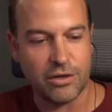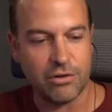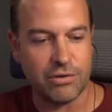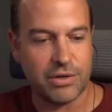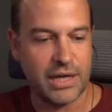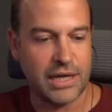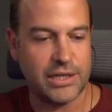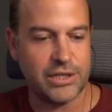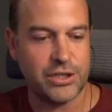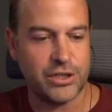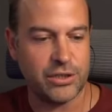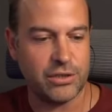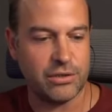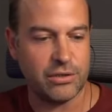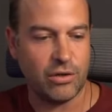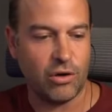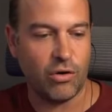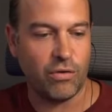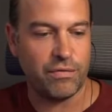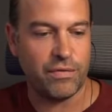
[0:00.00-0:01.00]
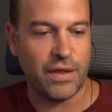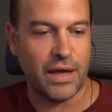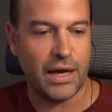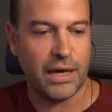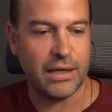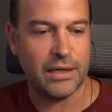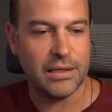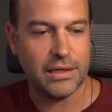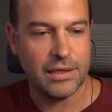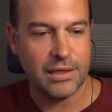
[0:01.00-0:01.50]
gradation of
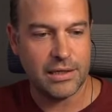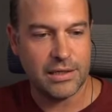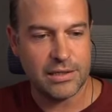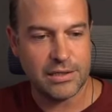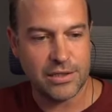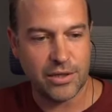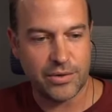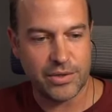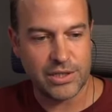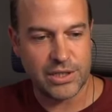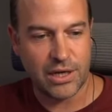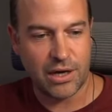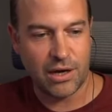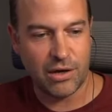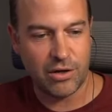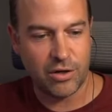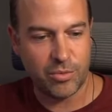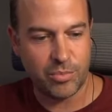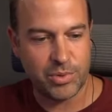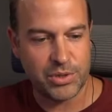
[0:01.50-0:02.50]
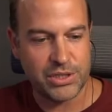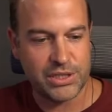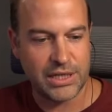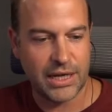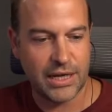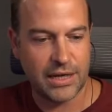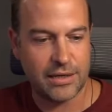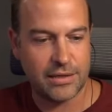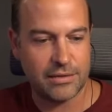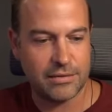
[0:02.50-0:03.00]
that. So it's
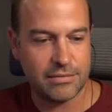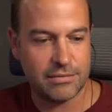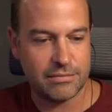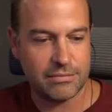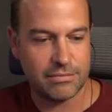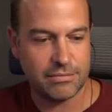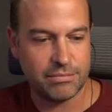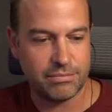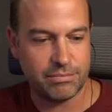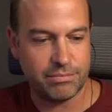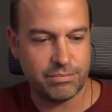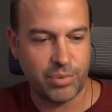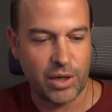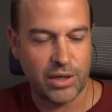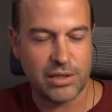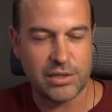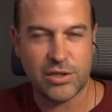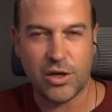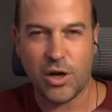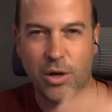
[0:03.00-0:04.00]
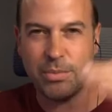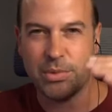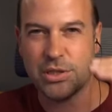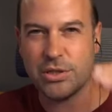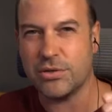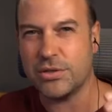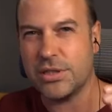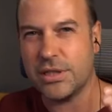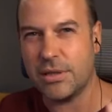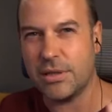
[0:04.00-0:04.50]
100%. By the time it's
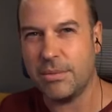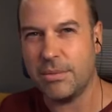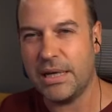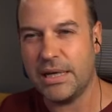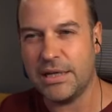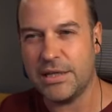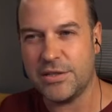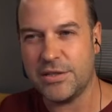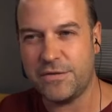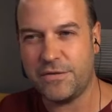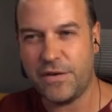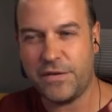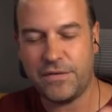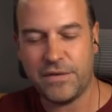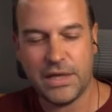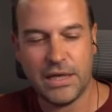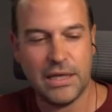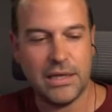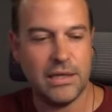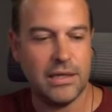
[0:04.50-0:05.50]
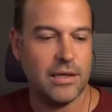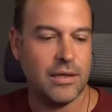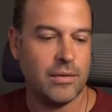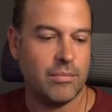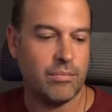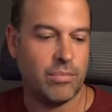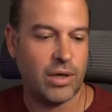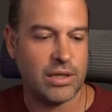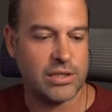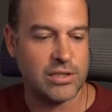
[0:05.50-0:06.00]
got to the middle, it's 50.
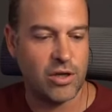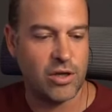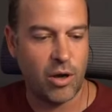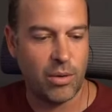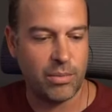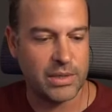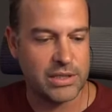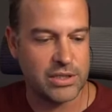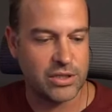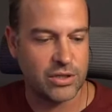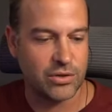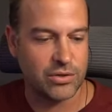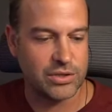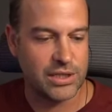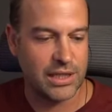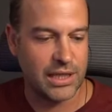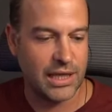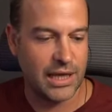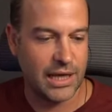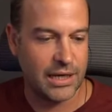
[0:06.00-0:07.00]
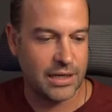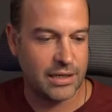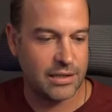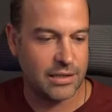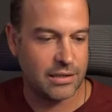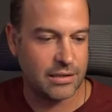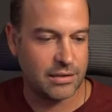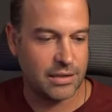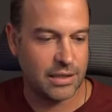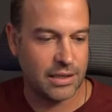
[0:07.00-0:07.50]
By the time it's got to the end,
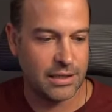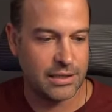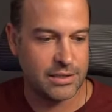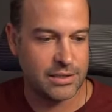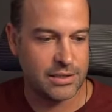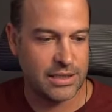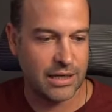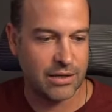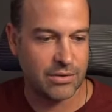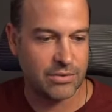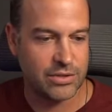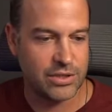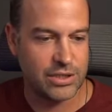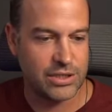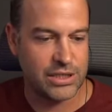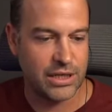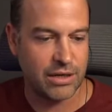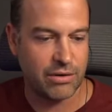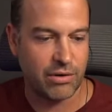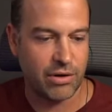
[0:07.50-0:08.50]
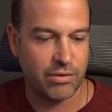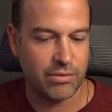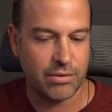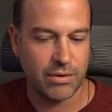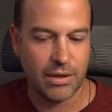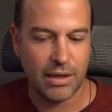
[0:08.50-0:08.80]
it's down to 0.